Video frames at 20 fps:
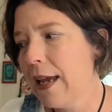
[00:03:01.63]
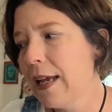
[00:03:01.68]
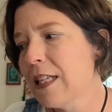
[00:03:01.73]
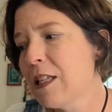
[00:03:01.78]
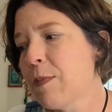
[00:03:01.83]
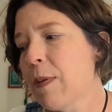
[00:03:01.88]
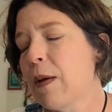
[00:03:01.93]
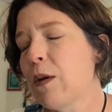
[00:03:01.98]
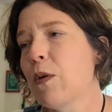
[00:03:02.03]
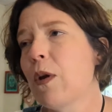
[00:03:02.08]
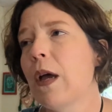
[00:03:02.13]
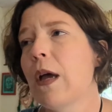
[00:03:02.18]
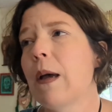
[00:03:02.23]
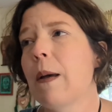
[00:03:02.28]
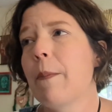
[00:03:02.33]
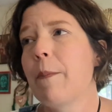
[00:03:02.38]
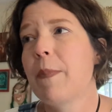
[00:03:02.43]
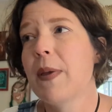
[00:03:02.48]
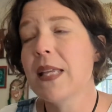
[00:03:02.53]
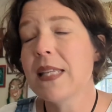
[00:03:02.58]
it's been
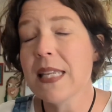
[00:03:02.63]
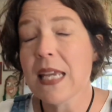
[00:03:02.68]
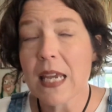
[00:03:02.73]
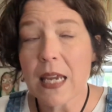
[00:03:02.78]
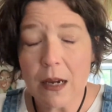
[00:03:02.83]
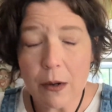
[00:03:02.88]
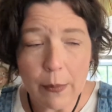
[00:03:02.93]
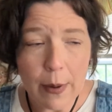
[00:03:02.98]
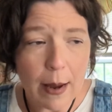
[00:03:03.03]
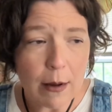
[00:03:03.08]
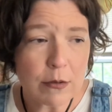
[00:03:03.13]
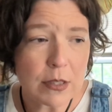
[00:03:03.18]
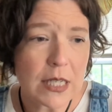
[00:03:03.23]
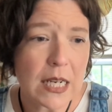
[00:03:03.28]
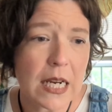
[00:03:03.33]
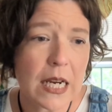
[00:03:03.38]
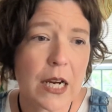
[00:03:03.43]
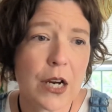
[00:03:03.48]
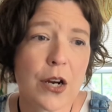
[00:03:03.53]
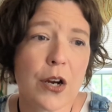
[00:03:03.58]
busy around
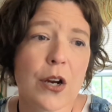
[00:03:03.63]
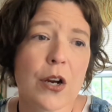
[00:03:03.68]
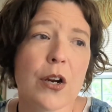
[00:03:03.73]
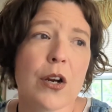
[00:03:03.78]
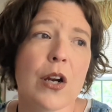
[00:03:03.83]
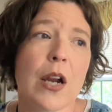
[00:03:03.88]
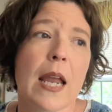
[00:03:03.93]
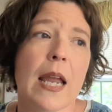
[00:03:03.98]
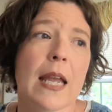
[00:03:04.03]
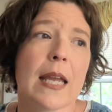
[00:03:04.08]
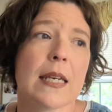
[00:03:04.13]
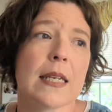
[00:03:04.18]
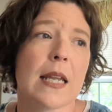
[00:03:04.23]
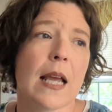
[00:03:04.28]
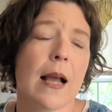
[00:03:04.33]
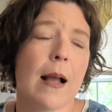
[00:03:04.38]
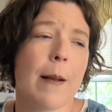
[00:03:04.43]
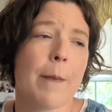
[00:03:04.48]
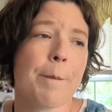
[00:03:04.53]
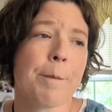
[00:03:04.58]
here and
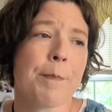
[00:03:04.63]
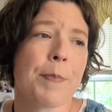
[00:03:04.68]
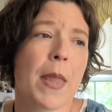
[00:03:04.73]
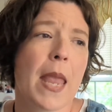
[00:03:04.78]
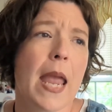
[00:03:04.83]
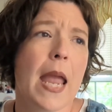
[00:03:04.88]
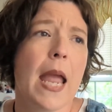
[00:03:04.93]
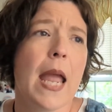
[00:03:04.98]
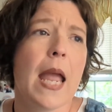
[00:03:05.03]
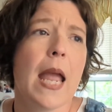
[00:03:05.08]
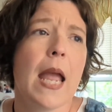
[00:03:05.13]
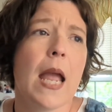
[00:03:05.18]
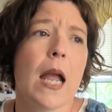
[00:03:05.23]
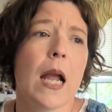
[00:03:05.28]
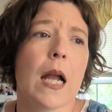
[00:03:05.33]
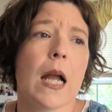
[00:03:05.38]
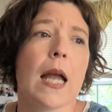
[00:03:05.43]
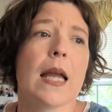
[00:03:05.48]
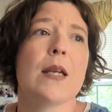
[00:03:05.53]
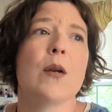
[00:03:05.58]

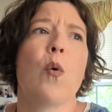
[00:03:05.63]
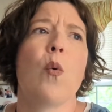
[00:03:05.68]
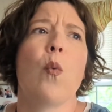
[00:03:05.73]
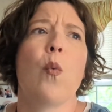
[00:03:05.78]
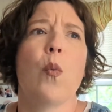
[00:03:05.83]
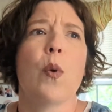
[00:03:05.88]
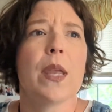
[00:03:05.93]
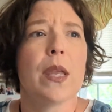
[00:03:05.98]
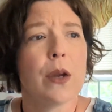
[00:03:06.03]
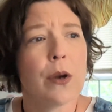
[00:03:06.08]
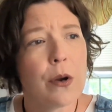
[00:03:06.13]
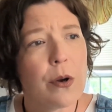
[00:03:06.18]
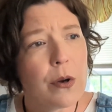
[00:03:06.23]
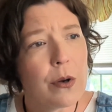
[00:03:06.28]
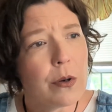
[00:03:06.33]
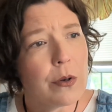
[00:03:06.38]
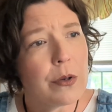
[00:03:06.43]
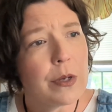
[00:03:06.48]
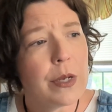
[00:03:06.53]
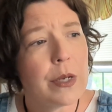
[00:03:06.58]
kind of
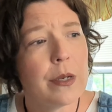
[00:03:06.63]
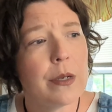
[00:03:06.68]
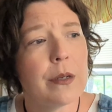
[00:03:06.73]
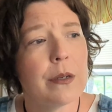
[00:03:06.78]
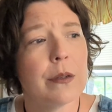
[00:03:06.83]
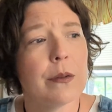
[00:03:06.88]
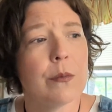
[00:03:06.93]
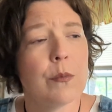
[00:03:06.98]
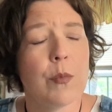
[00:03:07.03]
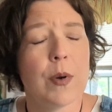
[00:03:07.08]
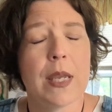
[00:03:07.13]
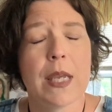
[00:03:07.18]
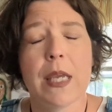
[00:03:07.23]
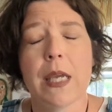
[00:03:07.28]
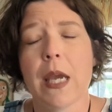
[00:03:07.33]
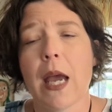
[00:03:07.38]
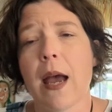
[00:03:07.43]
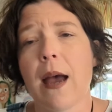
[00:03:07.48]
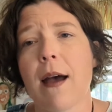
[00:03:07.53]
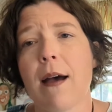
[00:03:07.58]
weird.
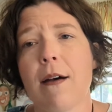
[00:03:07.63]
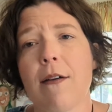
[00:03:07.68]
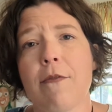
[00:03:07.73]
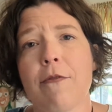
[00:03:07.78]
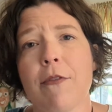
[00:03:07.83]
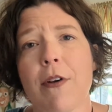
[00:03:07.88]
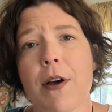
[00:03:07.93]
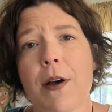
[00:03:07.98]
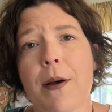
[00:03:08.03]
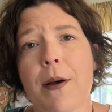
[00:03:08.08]
We have